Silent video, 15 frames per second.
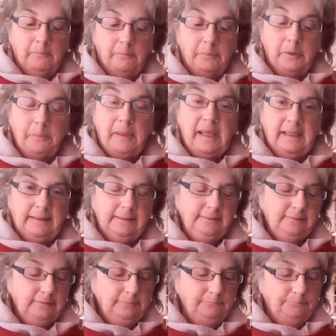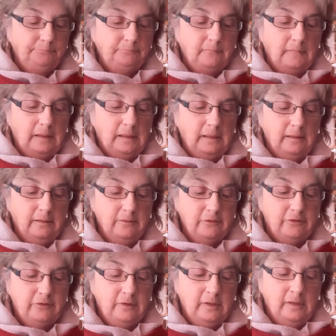prepared
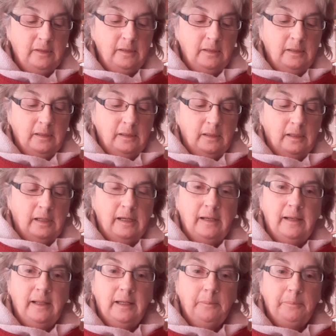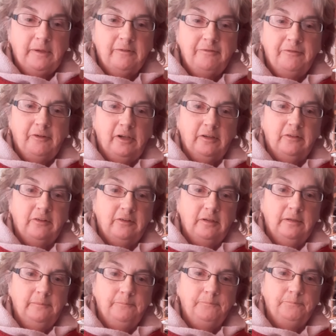is a little bit of frit.
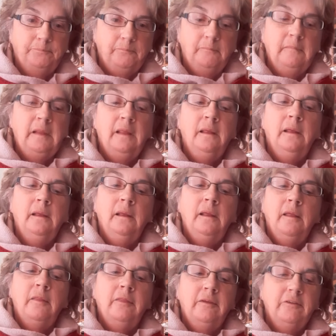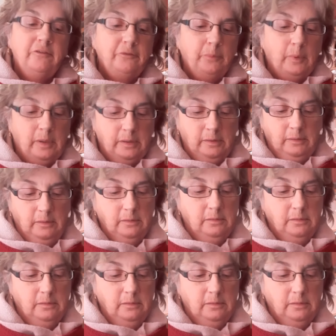This one